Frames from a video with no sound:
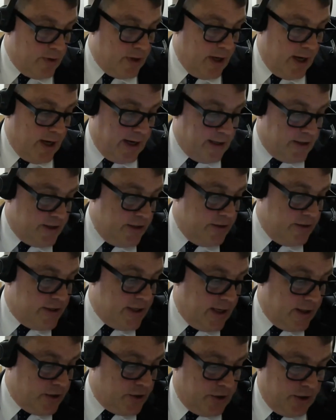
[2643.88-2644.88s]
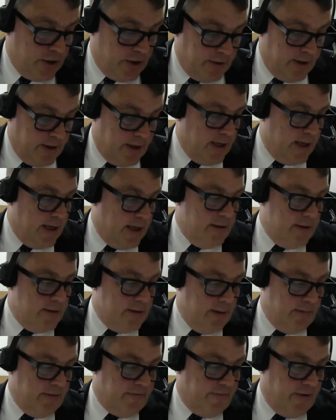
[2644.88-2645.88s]
like to touch on, and
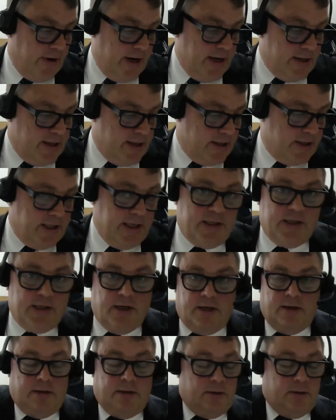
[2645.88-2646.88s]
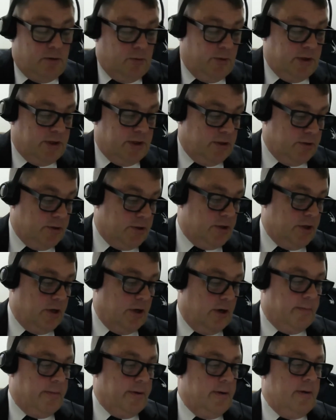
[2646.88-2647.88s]
I'm afraid this is a whistle
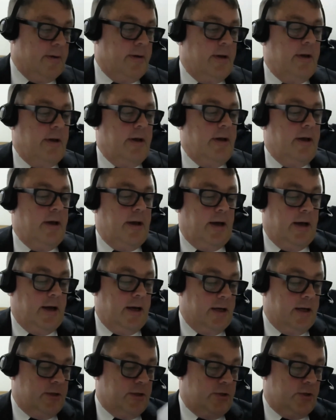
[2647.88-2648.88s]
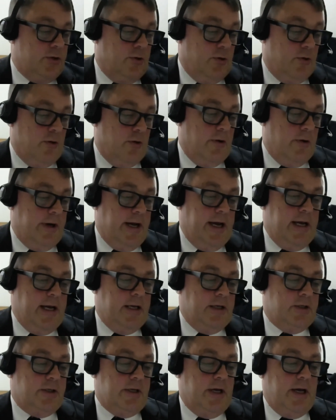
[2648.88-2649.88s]
stop for,
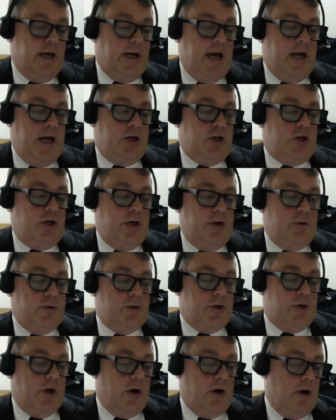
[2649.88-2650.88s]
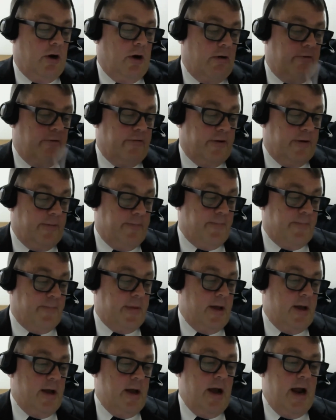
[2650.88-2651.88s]
is issues of
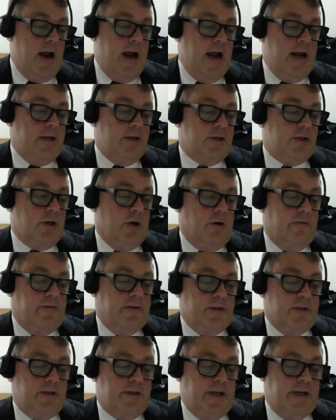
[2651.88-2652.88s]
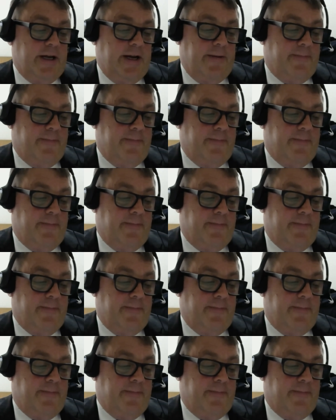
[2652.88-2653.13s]
insolvency.